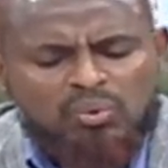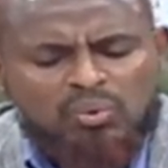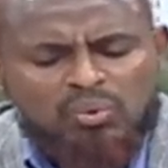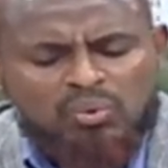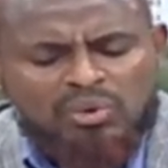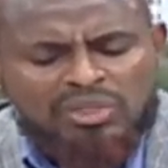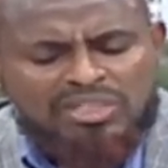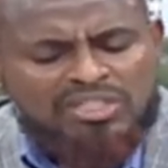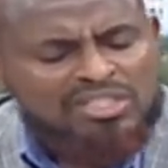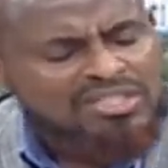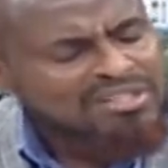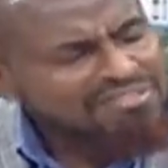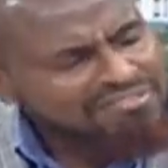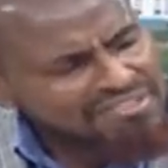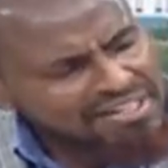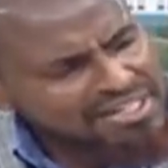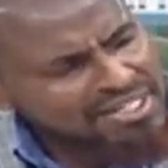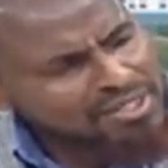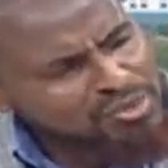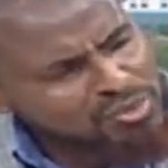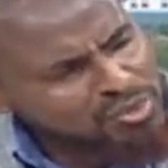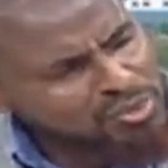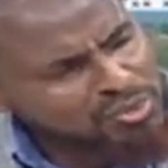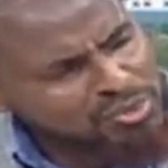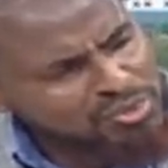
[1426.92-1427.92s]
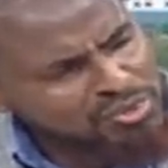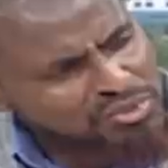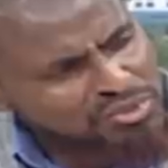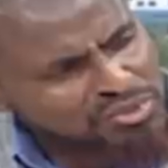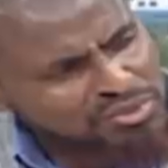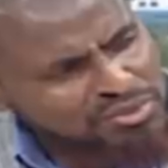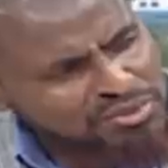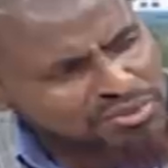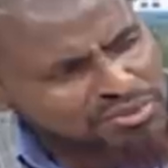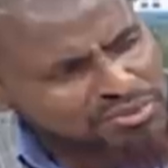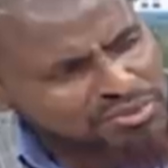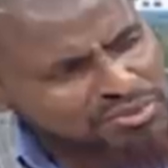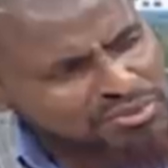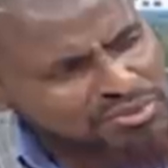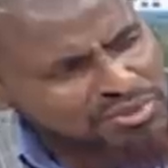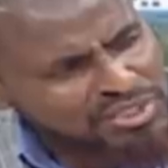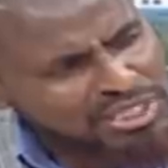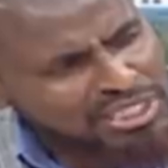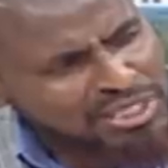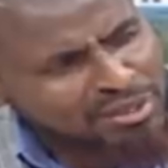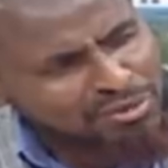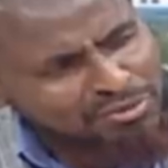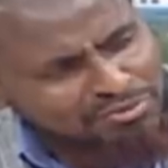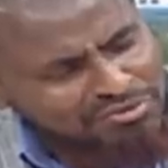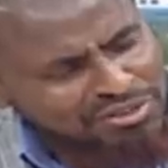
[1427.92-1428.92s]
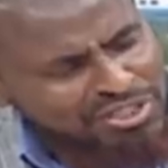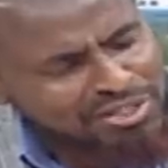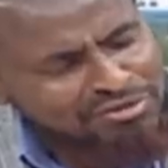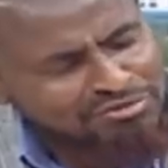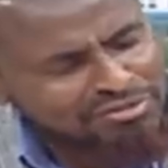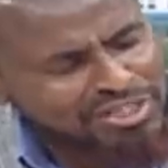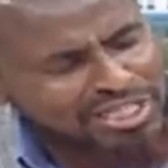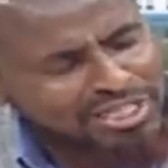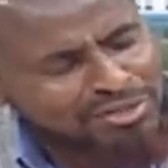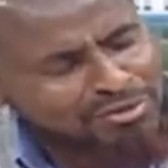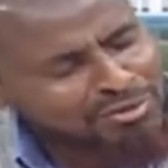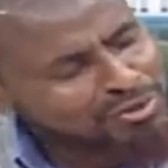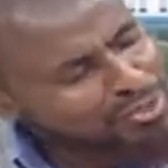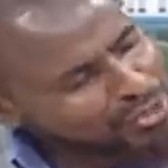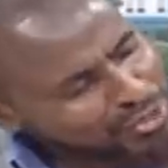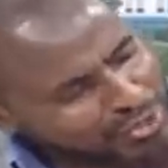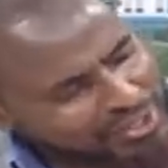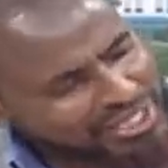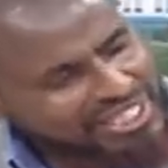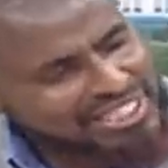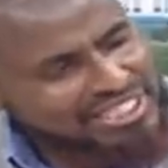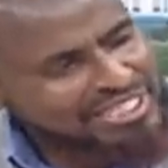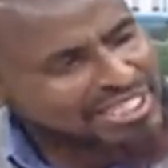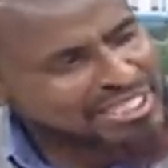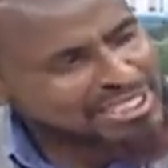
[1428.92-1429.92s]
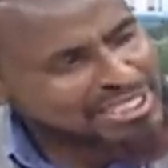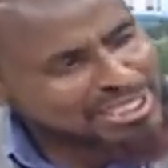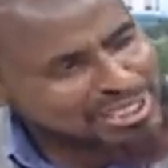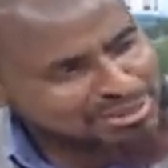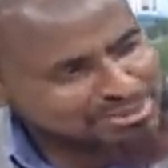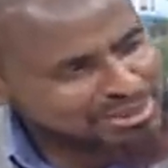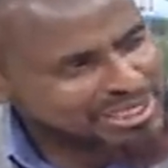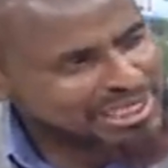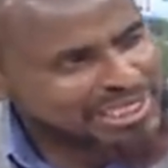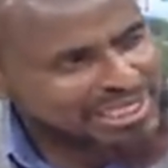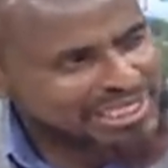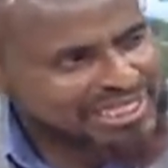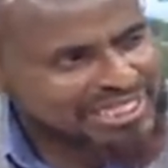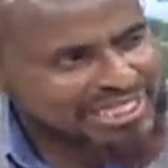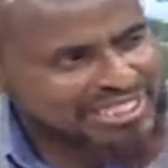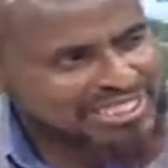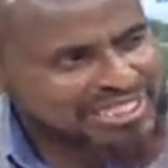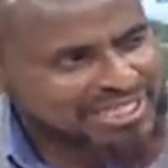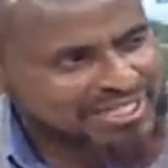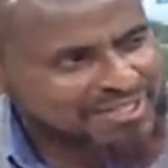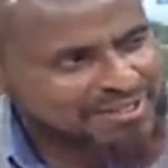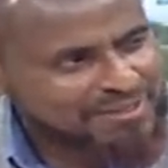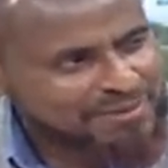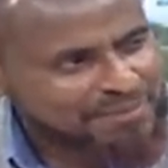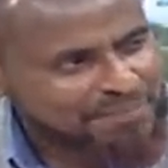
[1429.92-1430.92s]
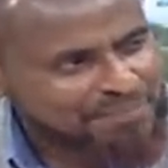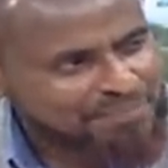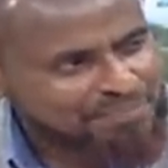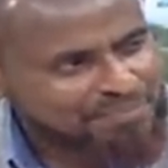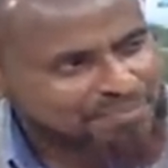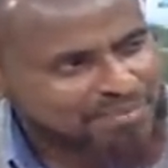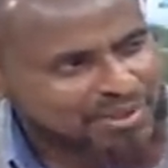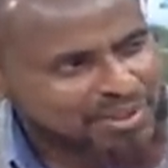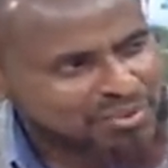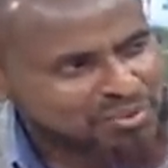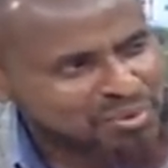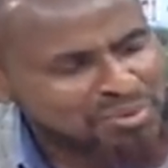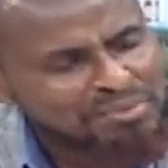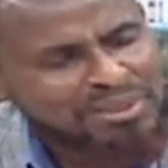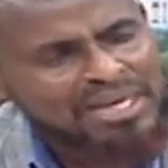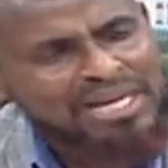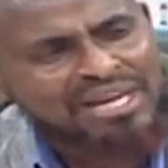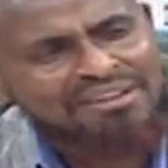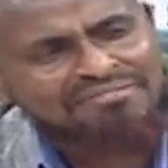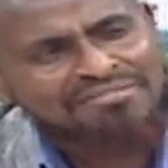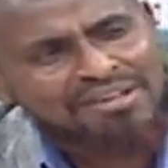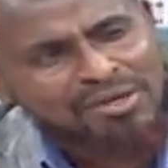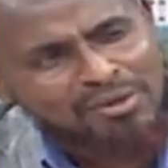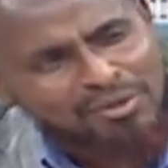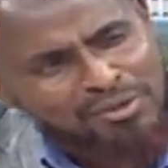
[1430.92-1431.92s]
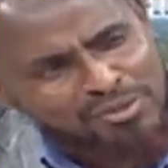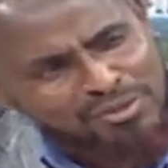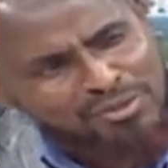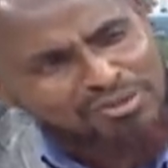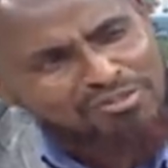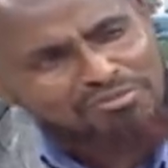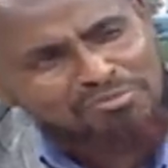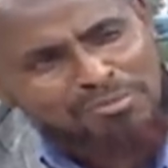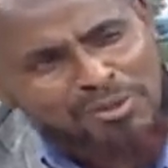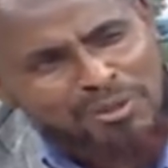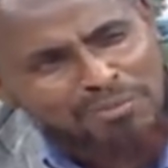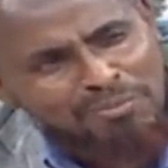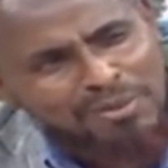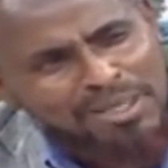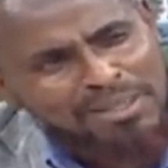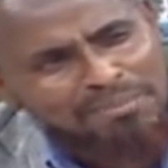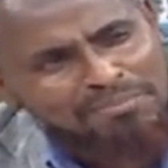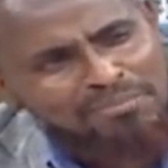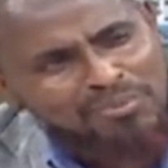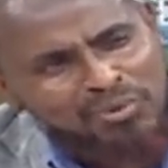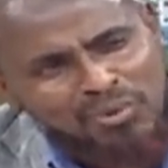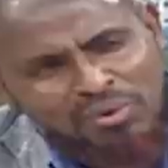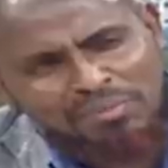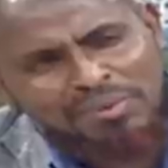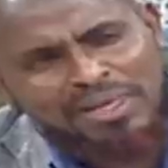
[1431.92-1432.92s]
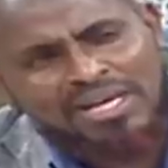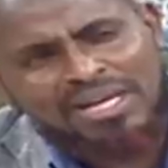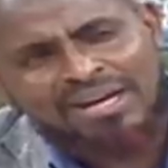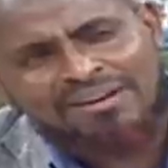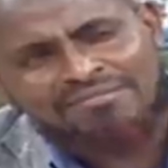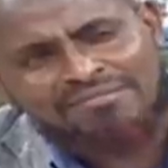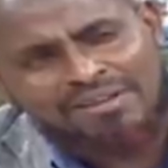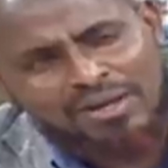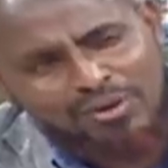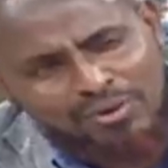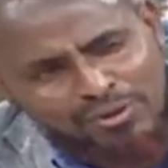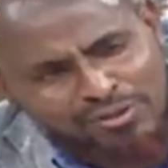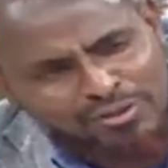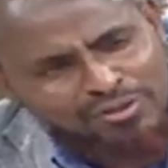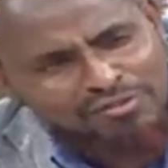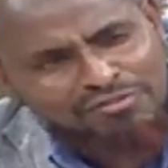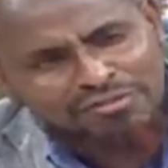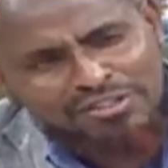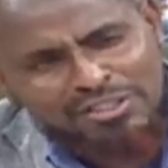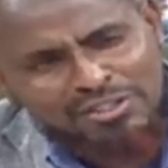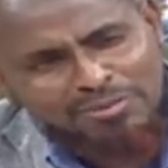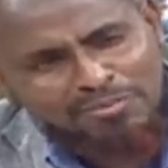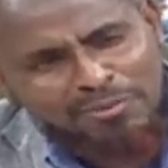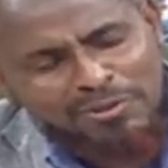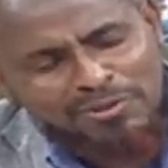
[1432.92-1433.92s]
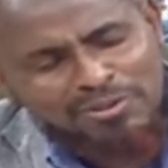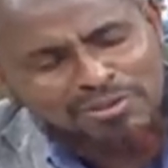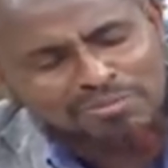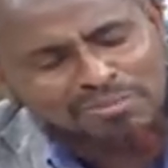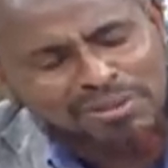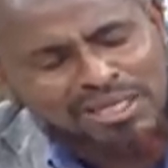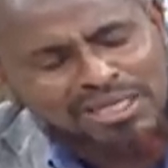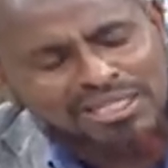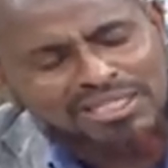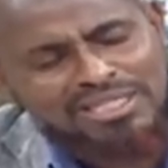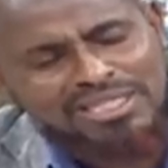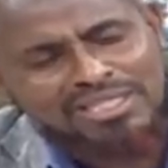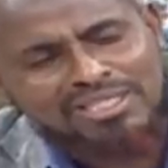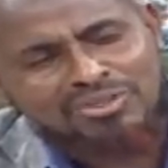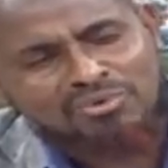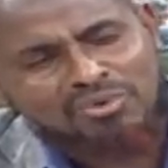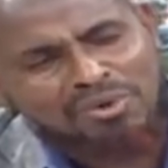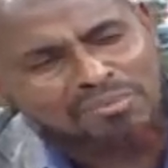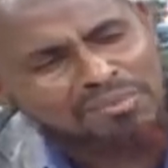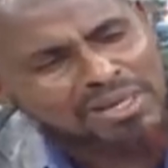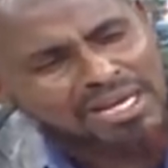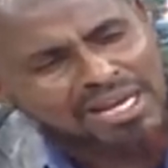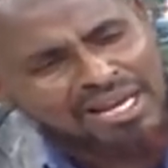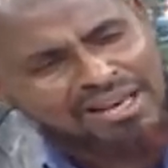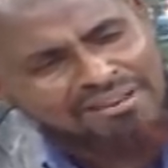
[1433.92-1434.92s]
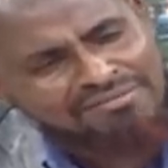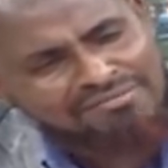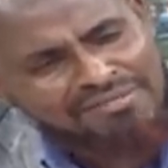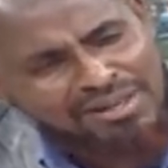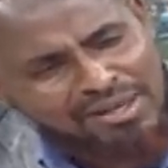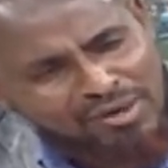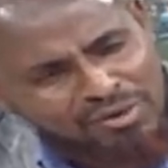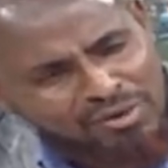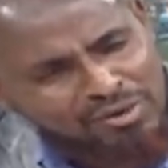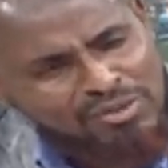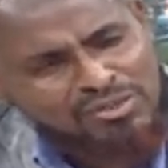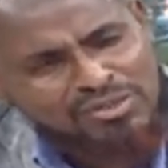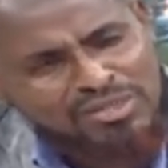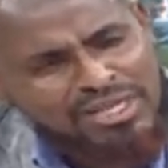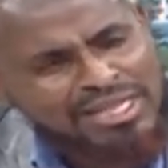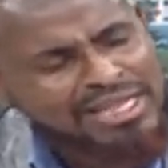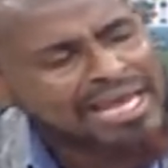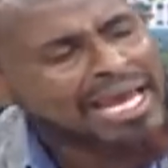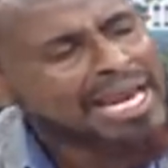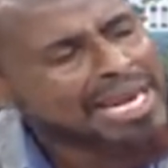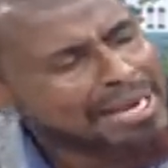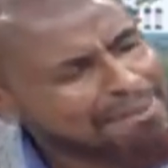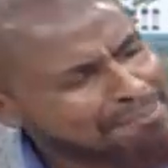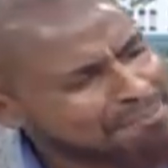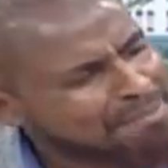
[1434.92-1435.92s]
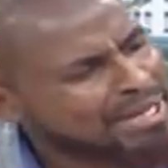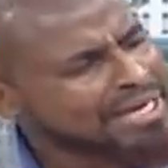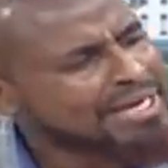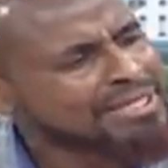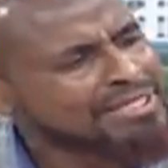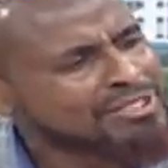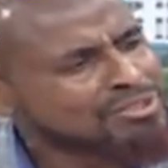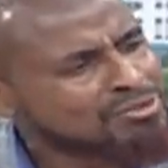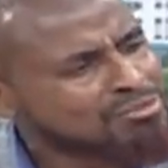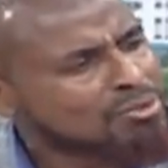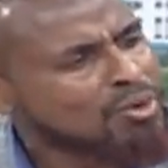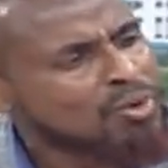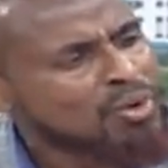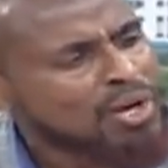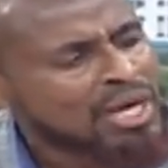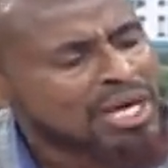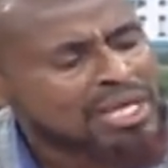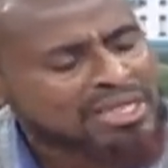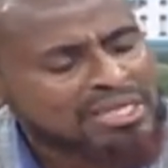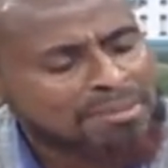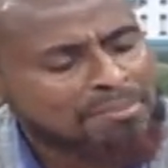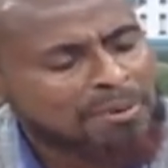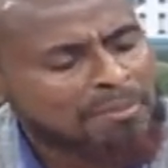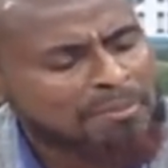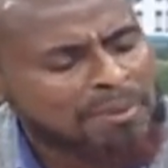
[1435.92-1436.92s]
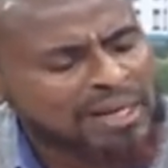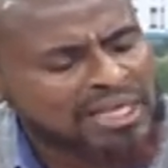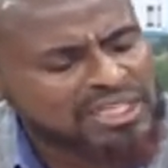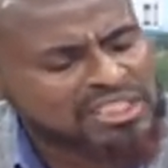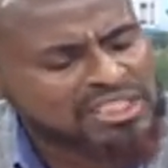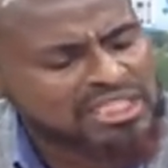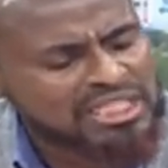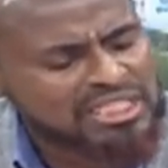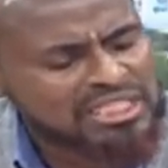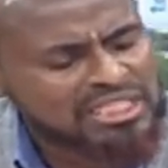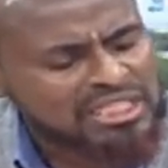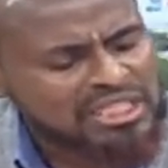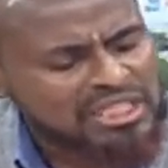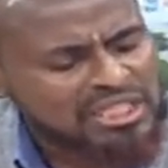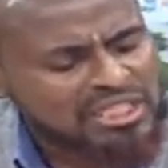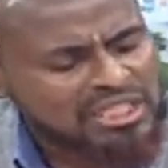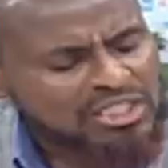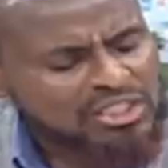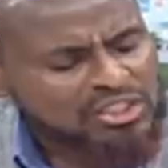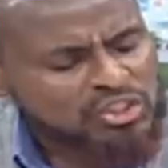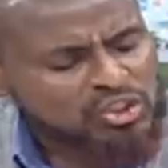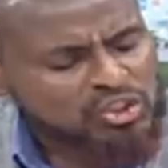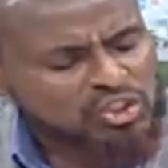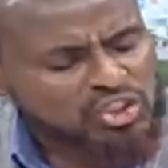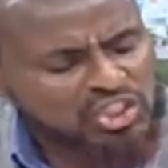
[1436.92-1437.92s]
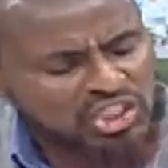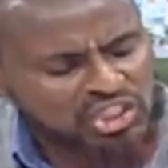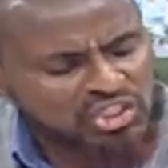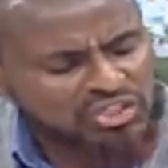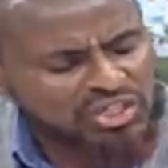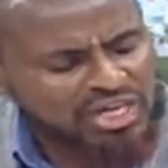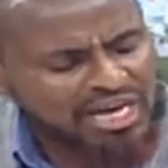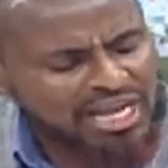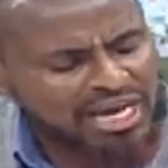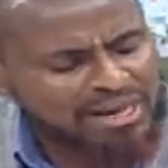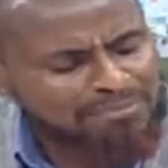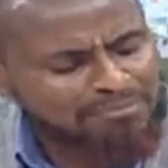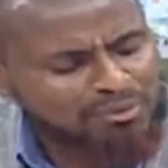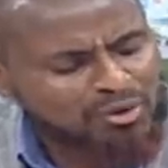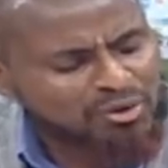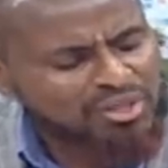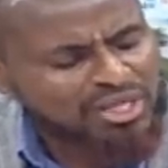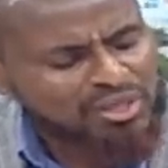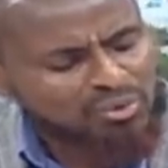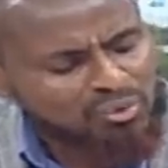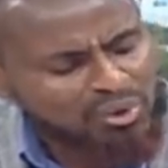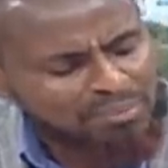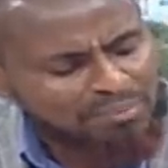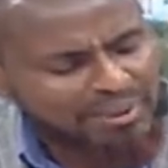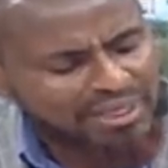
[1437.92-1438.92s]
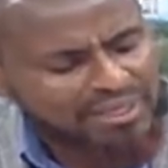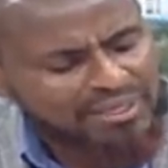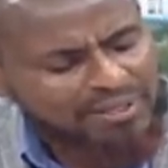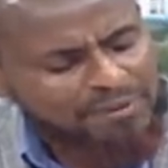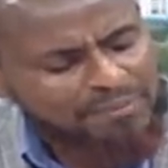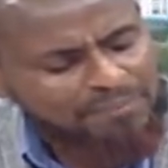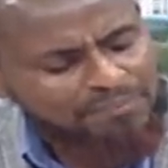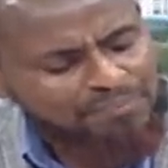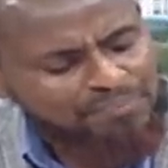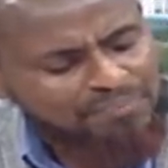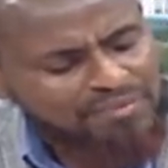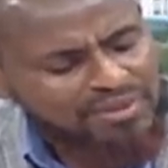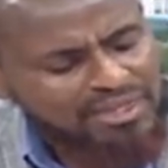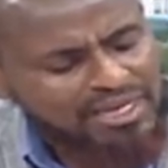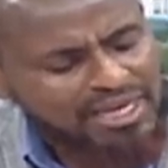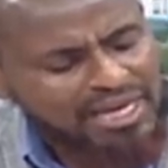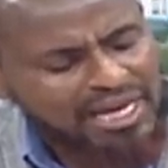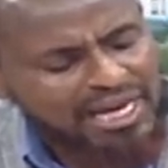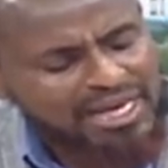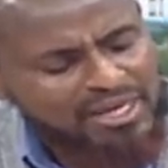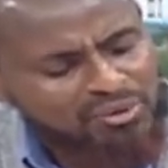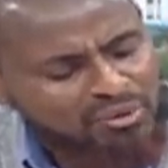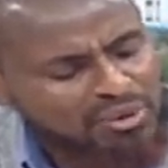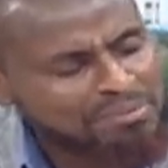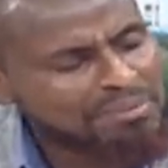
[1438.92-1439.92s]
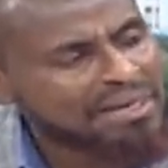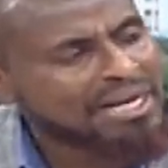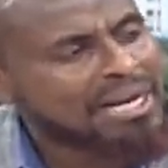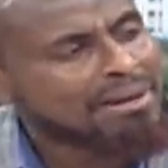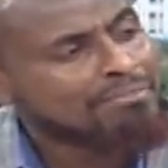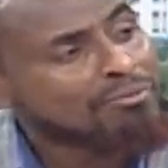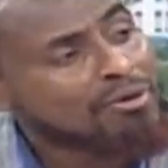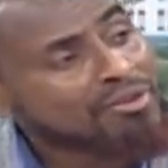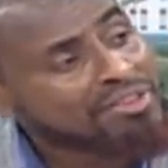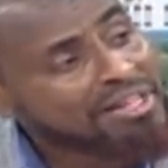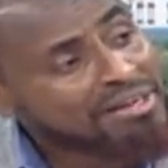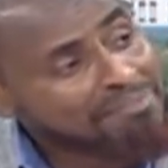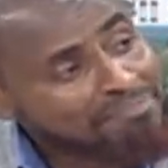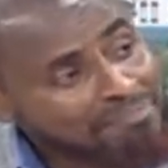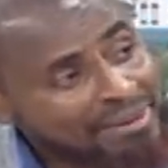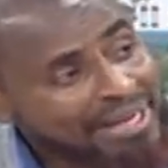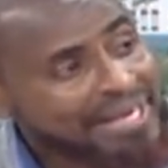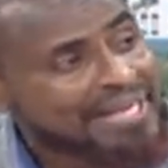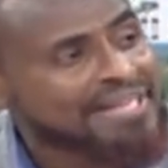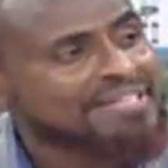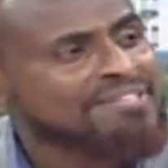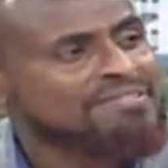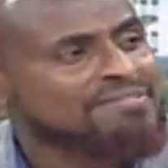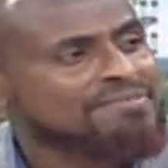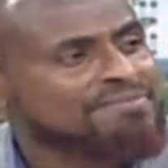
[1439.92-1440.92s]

It's a very good docket that has been created. Women have a lot of problems. Women have a lot of responsibilities. Women have a lot, their number is more. The population, children are more than women, and women are more than men.